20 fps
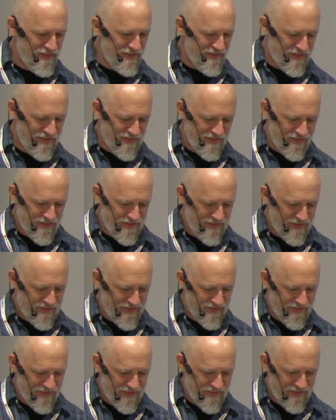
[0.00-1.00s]

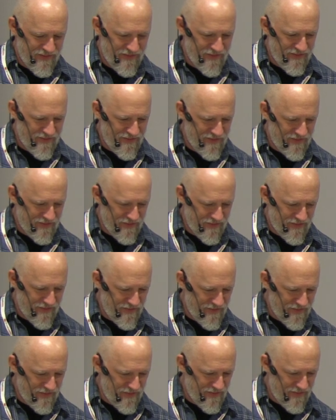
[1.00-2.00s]

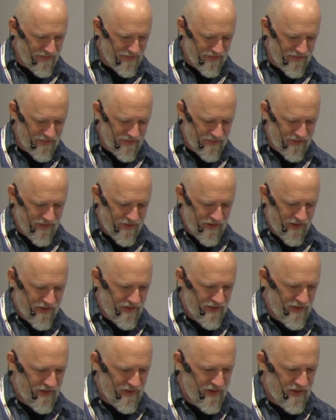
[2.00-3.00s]

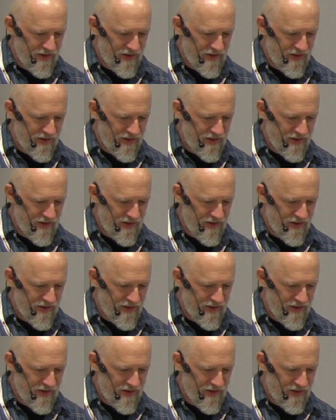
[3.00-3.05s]
(silence)